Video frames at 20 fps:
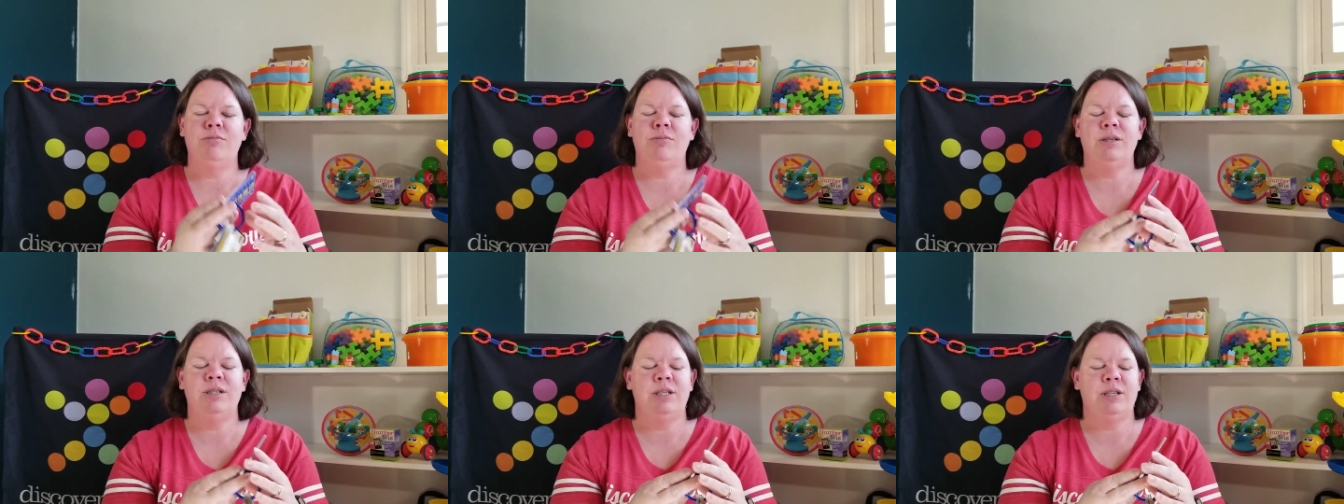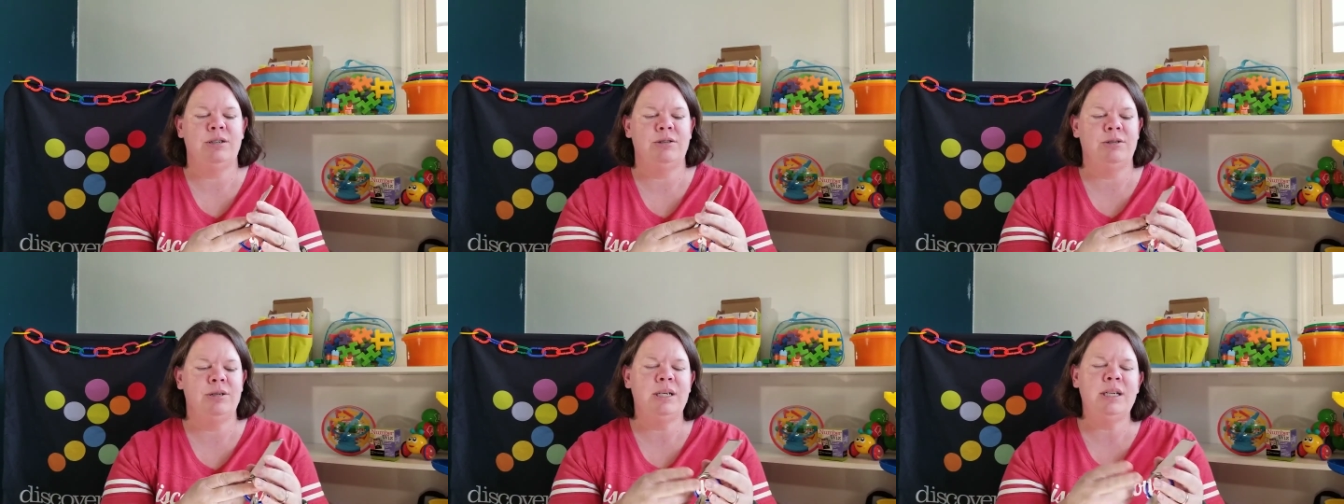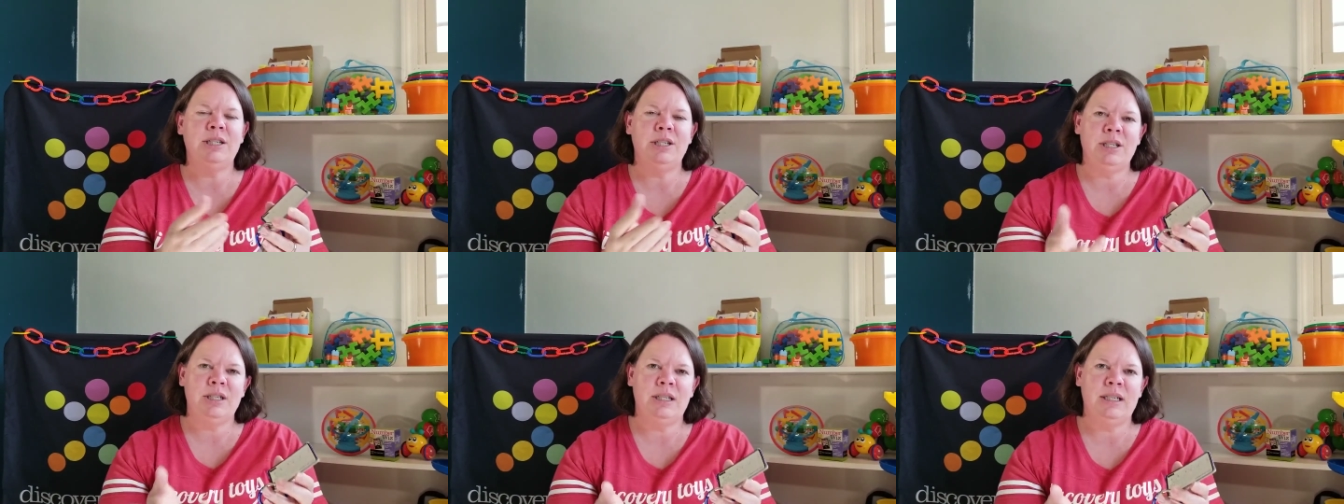which are
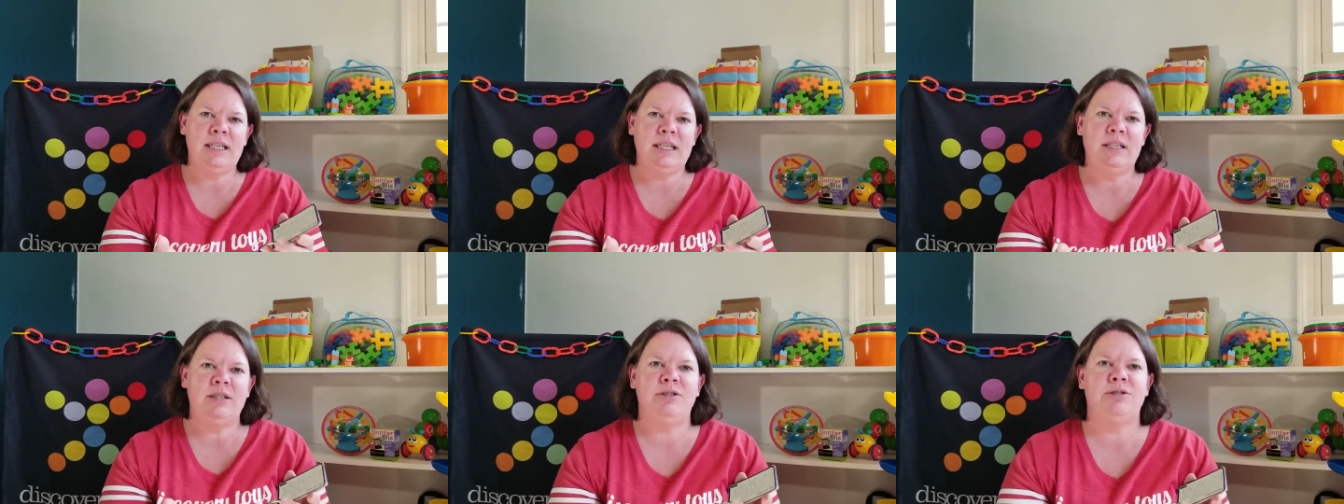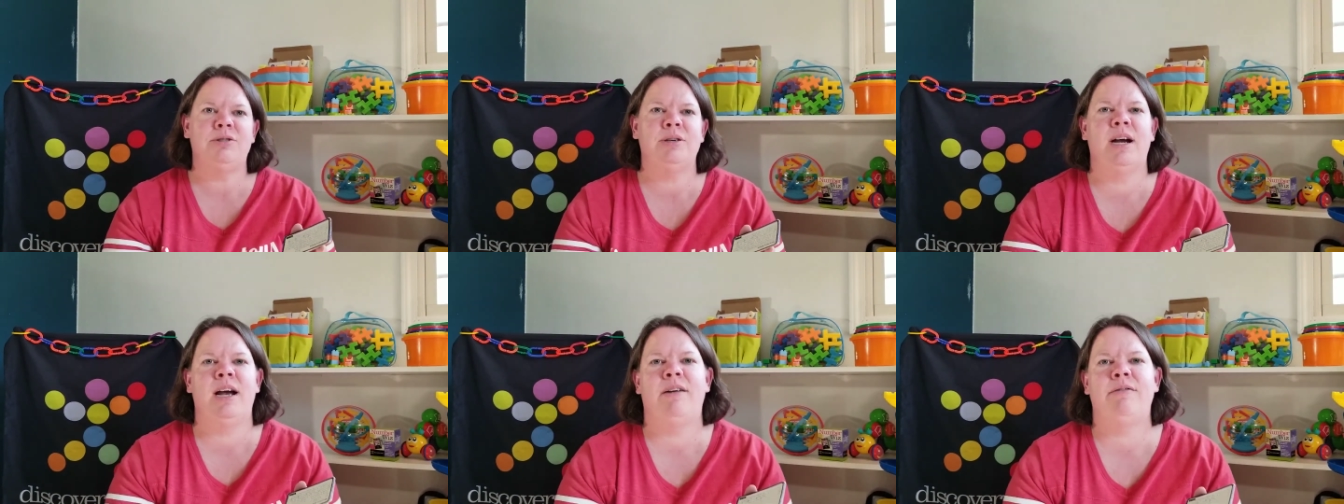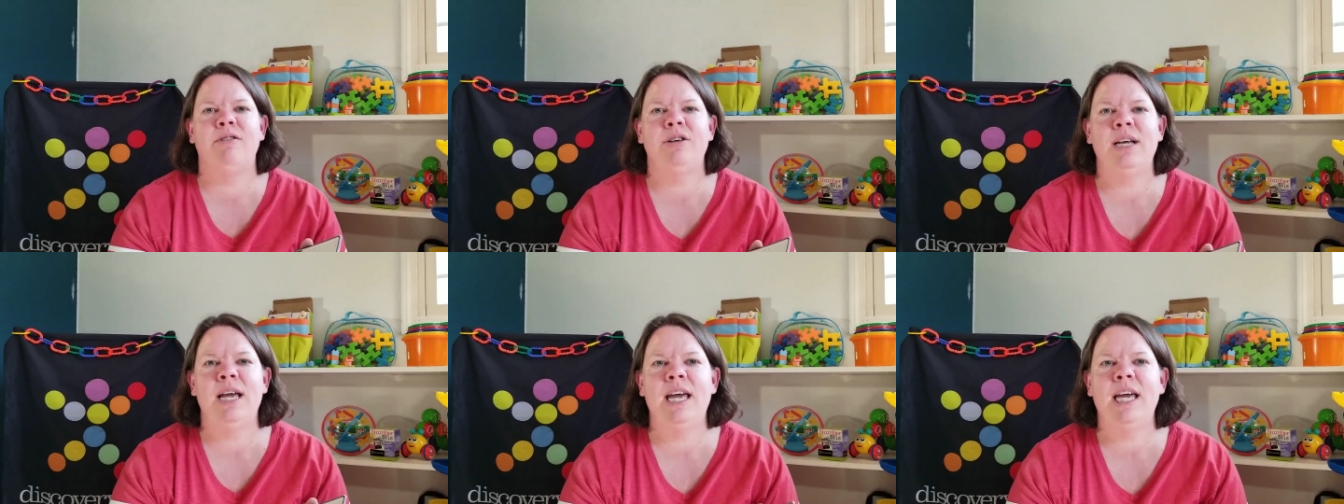traditionally
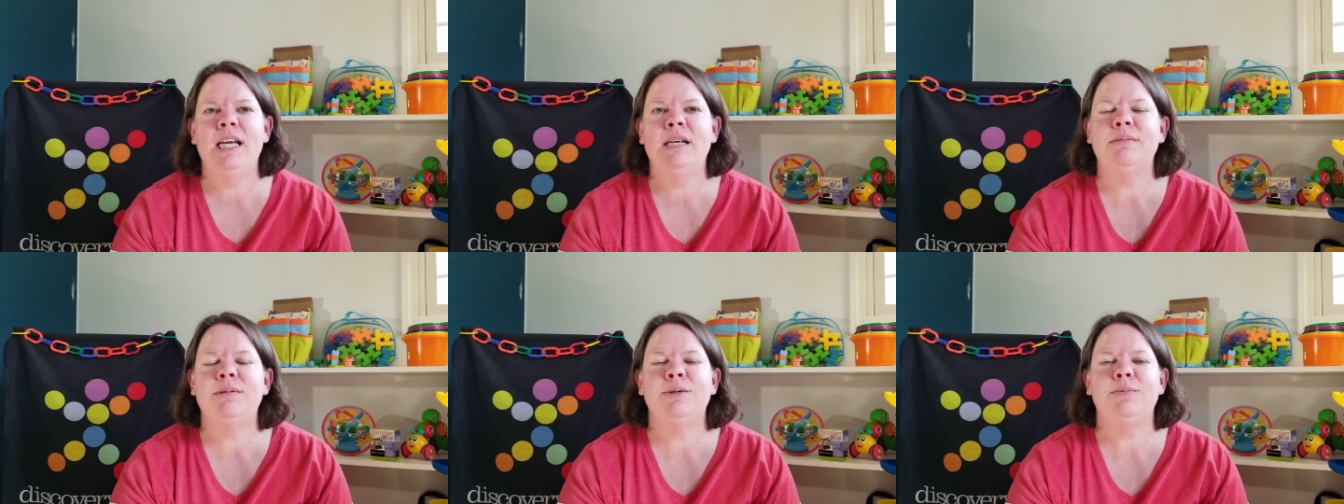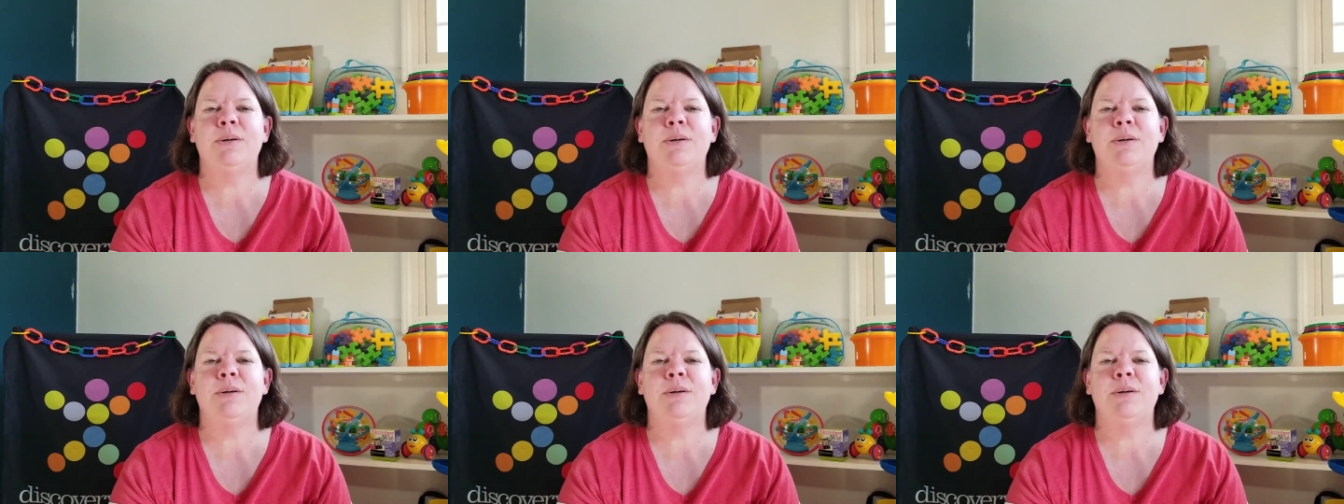travel games,